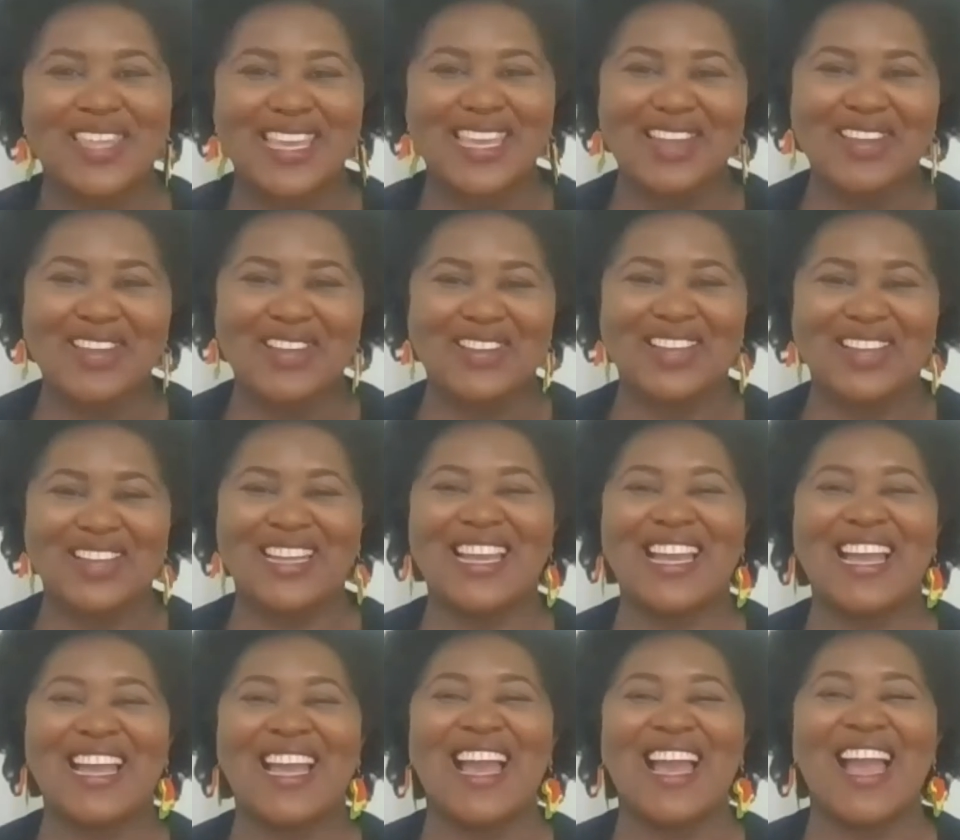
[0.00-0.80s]
here.
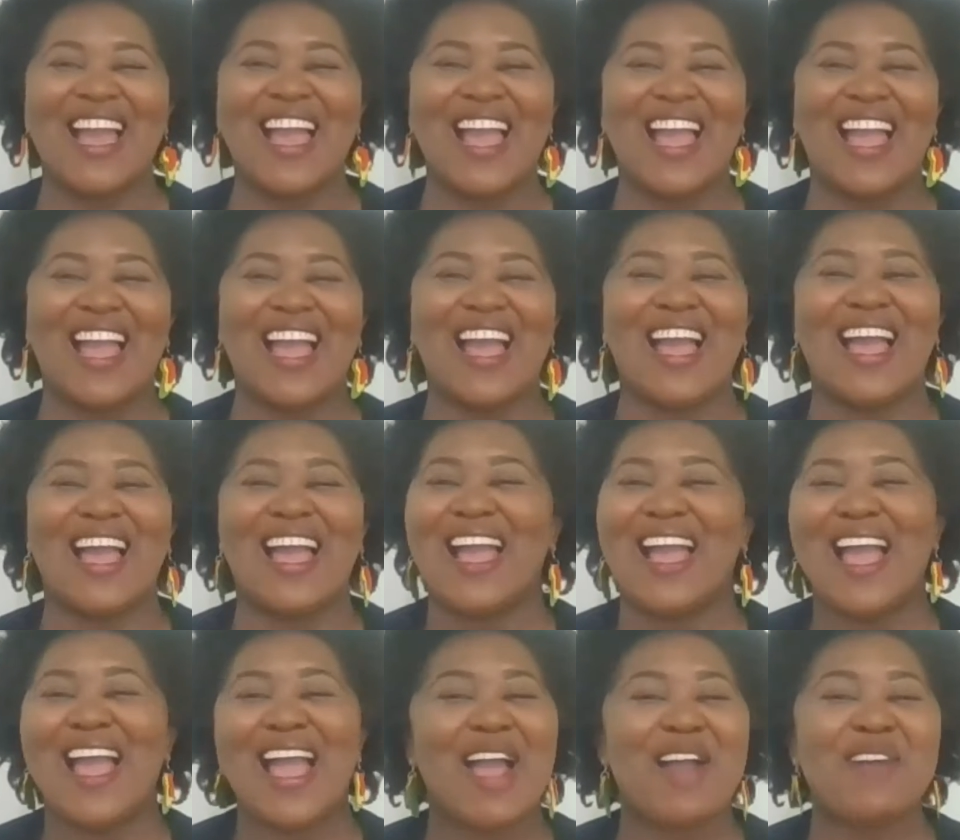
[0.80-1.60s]

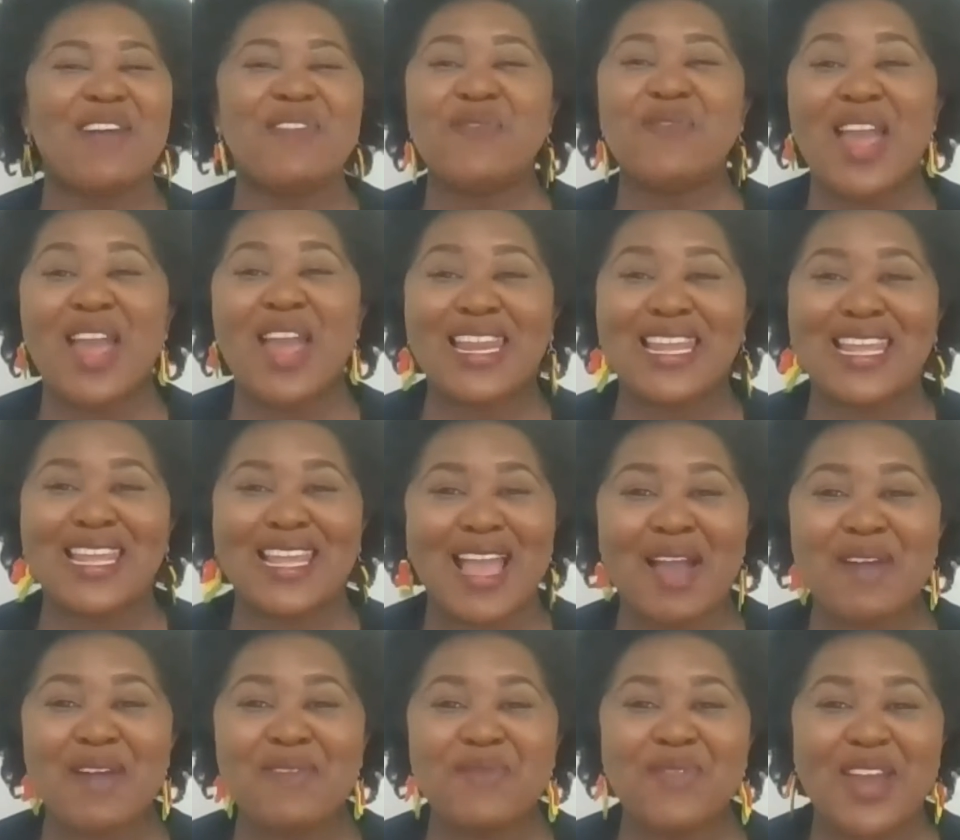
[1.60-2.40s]
I'm
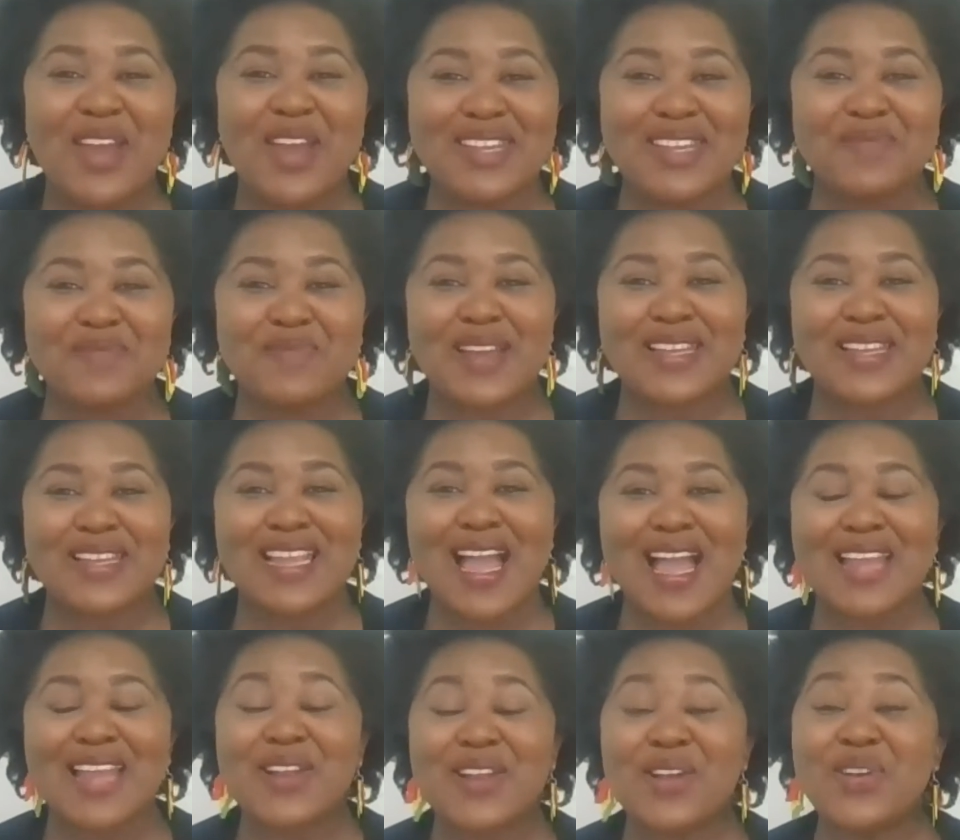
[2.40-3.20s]
ready. But
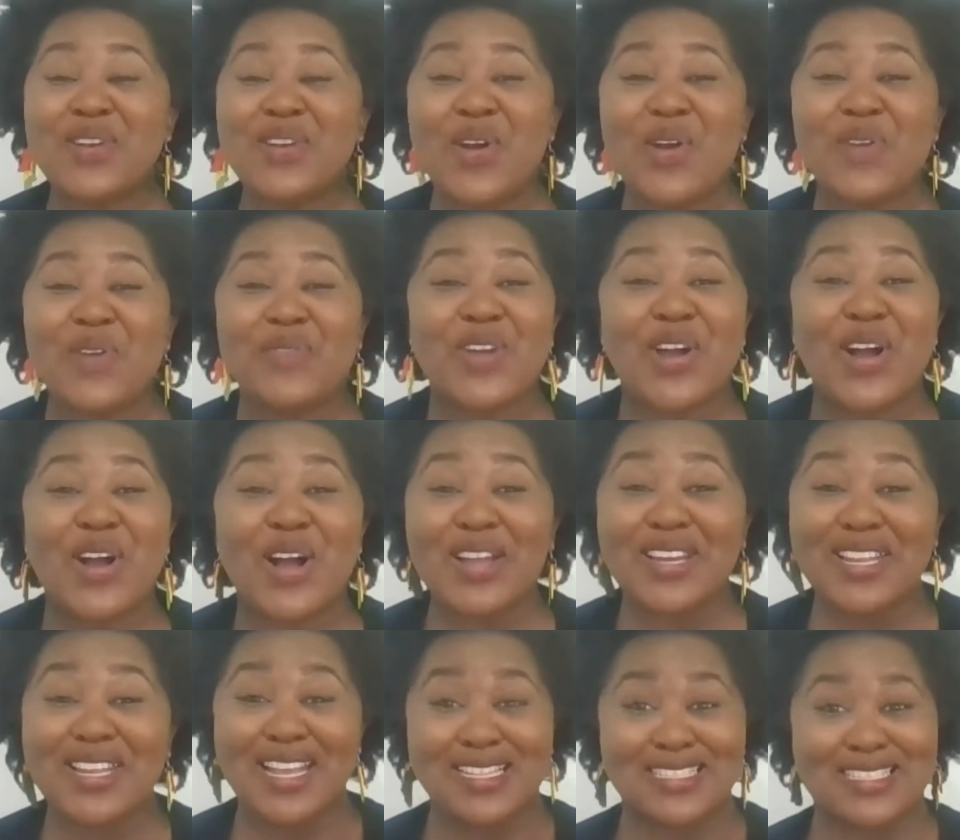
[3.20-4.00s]
I don't know if your
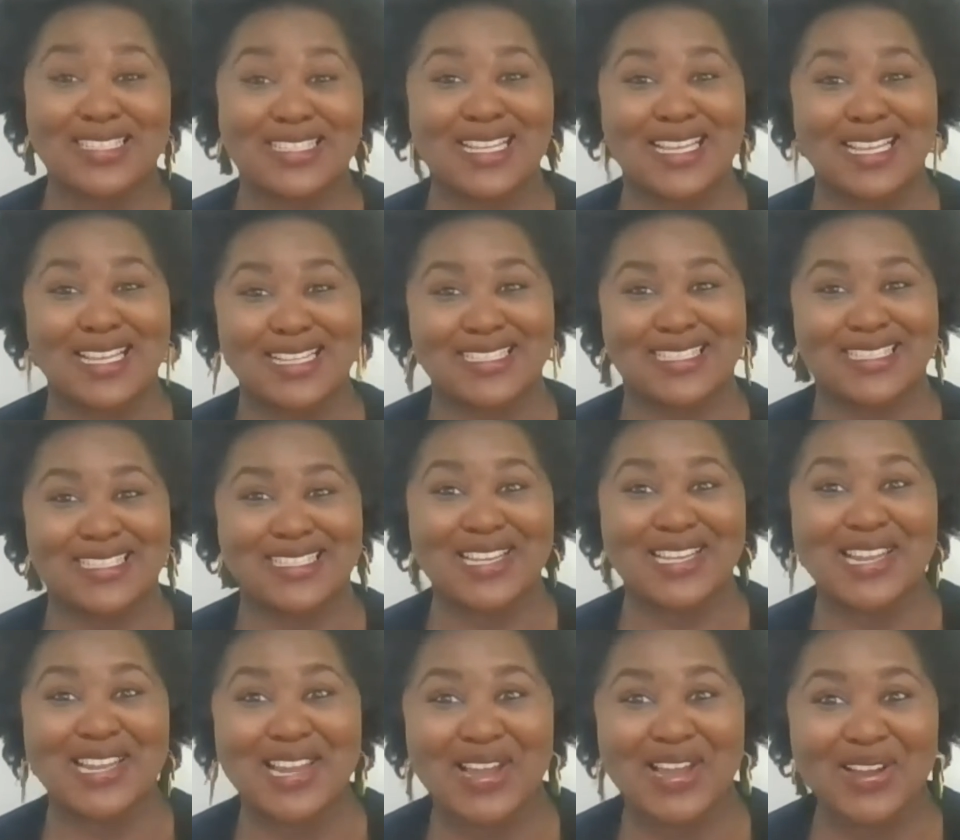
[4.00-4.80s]
audience is,
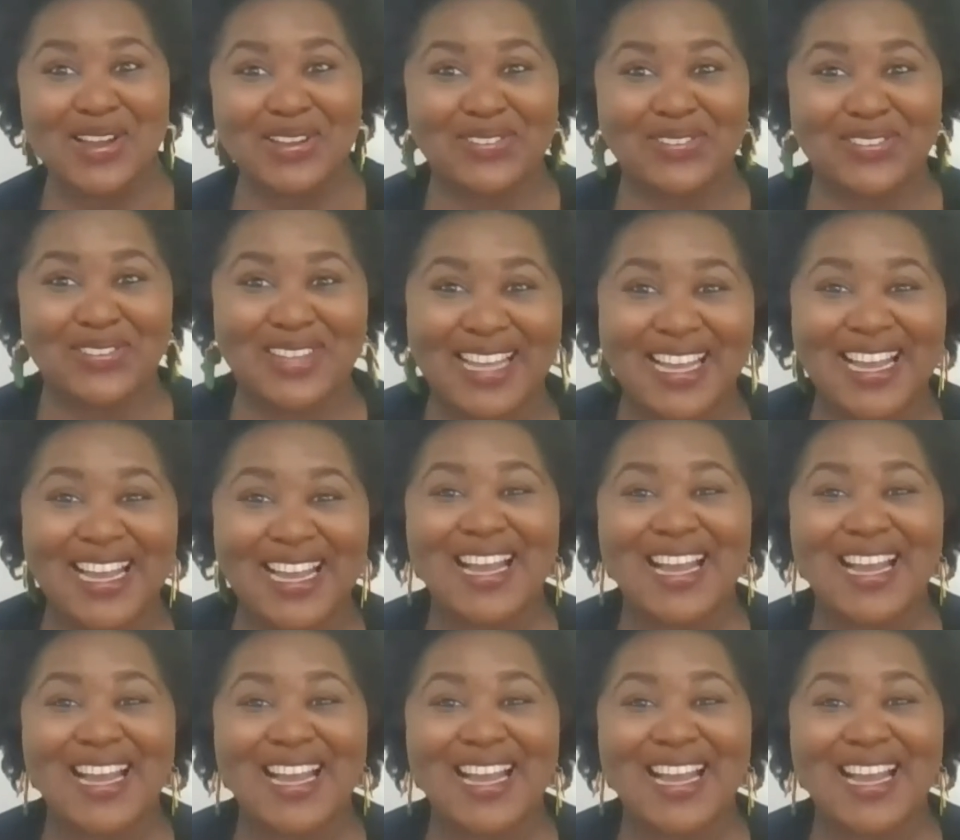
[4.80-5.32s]
you know?